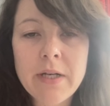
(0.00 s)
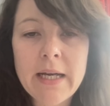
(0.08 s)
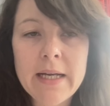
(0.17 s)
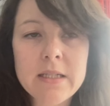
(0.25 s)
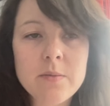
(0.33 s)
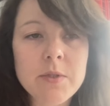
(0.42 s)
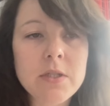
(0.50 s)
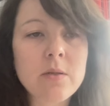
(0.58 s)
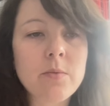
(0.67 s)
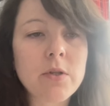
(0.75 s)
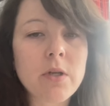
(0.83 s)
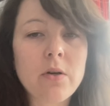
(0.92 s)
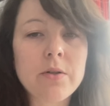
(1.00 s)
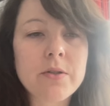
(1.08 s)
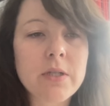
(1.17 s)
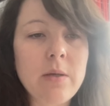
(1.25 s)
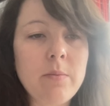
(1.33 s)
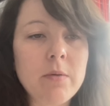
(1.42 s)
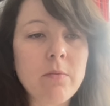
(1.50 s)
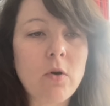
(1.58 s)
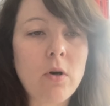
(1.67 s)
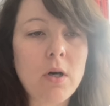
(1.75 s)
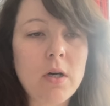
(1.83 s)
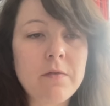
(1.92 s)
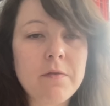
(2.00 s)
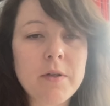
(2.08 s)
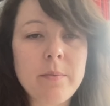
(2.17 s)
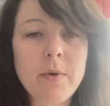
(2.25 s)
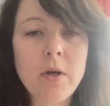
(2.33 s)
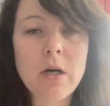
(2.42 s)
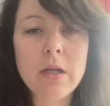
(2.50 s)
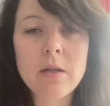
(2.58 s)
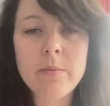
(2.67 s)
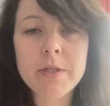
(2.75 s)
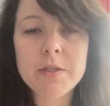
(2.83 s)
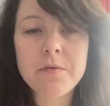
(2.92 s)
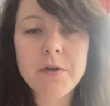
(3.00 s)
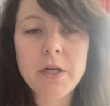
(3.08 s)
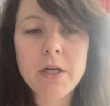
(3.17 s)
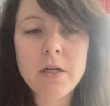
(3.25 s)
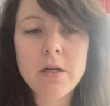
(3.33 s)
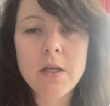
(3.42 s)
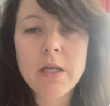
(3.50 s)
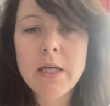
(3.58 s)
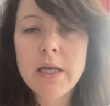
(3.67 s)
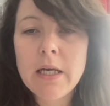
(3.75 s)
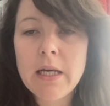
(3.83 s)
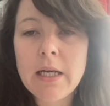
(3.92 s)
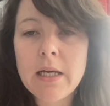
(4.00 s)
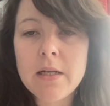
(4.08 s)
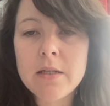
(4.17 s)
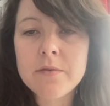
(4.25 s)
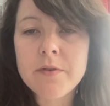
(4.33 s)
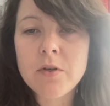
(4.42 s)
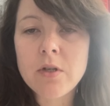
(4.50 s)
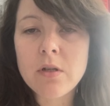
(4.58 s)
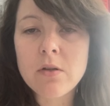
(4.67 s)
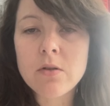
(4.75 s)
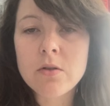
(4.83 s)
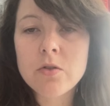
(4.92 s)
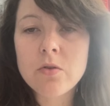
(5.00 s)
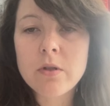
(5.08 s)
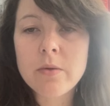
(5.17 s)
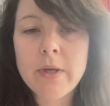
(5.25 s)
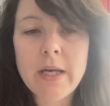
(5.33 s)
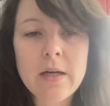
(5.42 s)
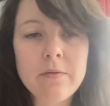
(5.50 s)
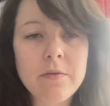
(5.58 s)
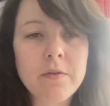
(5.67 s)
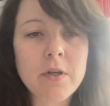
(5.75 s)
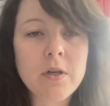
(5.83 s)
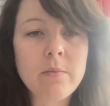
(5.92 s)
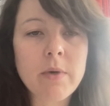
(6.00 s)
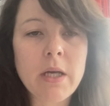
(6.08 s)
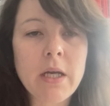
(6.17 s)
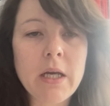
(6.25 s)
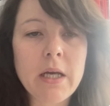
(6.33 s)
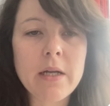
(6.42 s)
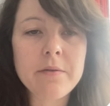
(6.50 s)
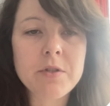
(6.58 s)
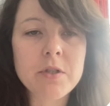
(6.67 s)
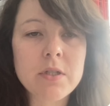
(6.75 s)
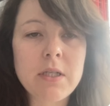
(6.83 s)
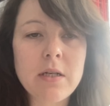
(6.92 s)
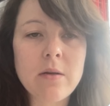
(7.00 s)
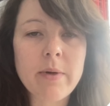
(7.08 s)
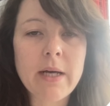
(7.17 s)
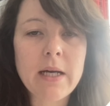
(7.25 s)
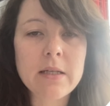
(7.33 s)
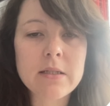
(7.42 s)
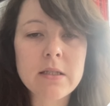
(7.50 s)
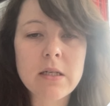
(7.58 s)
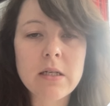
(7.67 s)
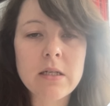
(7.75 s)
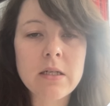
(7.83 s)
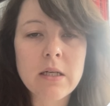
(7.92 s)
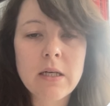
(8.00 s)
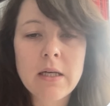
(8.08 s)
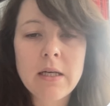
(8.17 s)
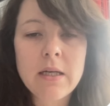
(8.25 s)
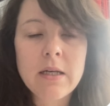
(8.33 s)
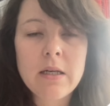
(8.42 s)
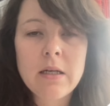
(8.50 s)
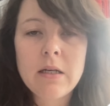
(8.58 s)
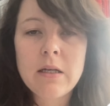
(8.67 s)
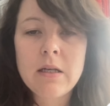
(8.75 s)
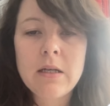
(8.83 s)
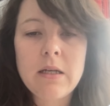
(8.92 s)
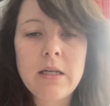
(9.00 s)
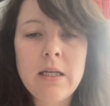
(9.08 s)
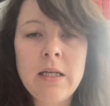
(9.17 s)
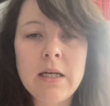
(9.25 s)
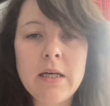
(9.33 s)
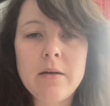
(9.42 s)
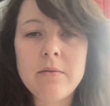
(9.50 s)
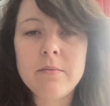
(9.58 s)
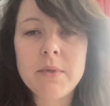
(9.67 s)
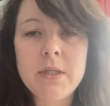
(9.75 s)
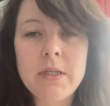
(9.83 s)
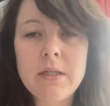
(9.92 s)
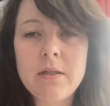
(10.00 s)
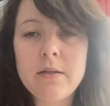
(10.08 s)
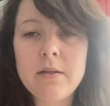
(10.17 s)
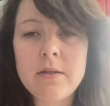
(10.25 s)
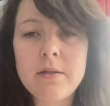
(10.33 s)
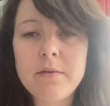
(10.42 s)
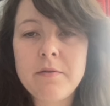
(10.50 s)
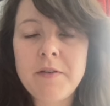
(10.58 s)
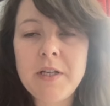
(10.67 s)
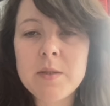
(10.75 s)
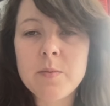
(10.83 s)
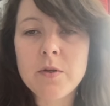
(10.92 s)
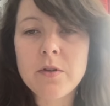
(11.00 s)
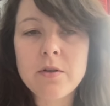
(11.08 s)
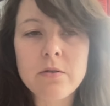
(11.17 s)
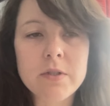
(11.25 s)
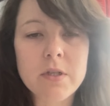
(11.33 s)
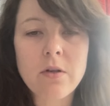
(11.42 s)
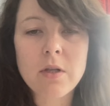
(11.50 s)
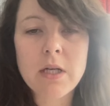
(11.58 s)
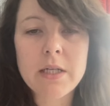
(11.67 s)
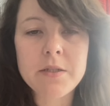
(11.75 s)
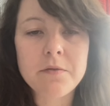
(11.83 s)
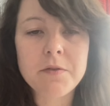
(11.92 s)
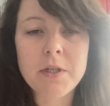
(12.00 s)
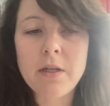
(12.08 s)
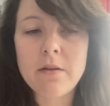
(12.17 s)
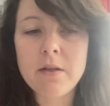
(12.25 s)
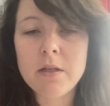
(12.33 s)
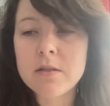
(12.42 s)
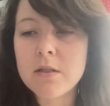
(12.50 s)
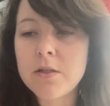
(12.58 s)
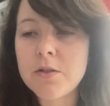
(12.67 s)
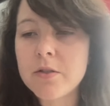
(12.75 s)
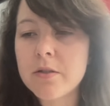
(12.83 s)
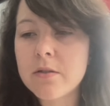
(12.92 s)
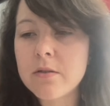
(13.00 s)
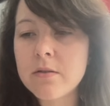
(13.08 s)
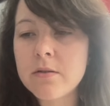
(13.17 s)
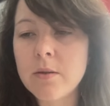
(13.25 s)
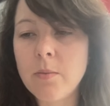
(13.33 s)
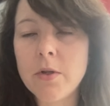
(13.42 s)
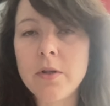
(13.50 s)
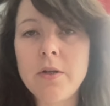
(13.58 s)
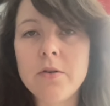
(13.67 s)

enhancements typically also keep them off. I'm not the biggest fan. Again, there's very little control that we have of them, and I've just seen in the past that, yeah, Facebook throws in all kinds of funny things that just typically